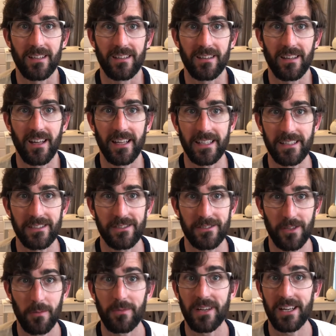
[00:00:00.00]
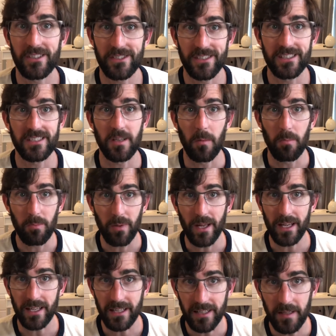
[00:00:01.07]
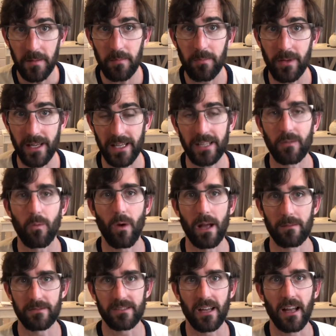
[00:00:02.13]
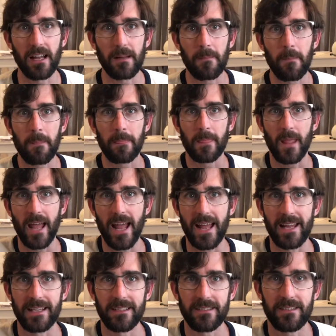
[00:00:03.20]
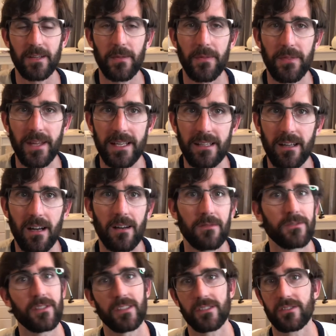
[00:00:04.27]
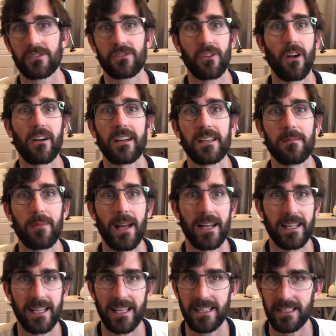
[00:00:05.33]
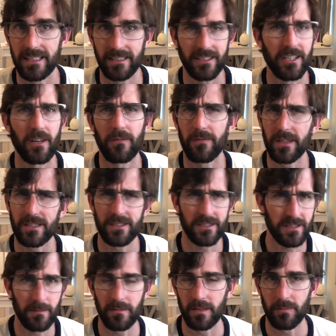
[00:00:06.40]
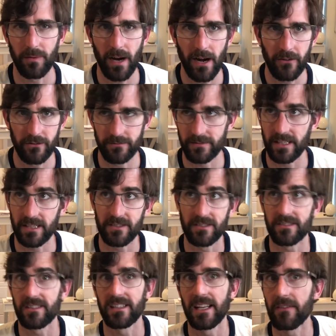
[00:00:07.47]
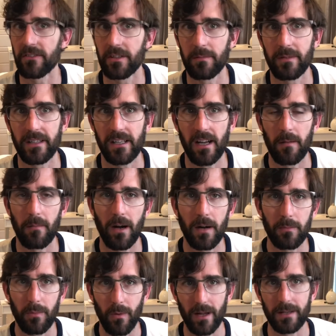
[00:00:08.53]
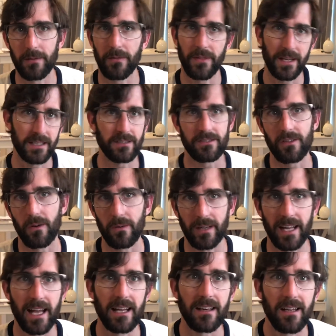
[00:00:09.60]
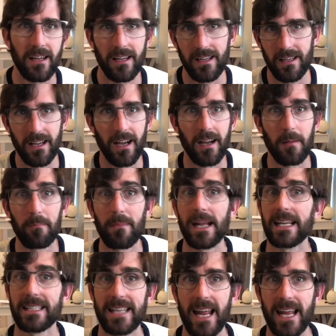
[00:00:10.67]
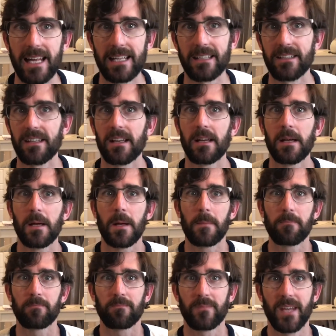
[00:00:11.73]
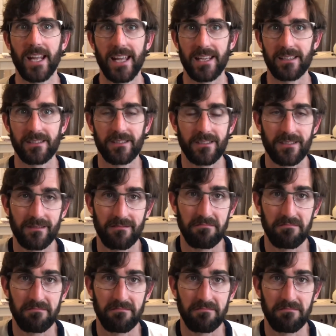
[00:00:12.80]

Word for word: Like, Sober Nation is a big, big website and to think of just starting back in and you know fixing some of the problems that just inevitably come up when things don't get uh, maintained is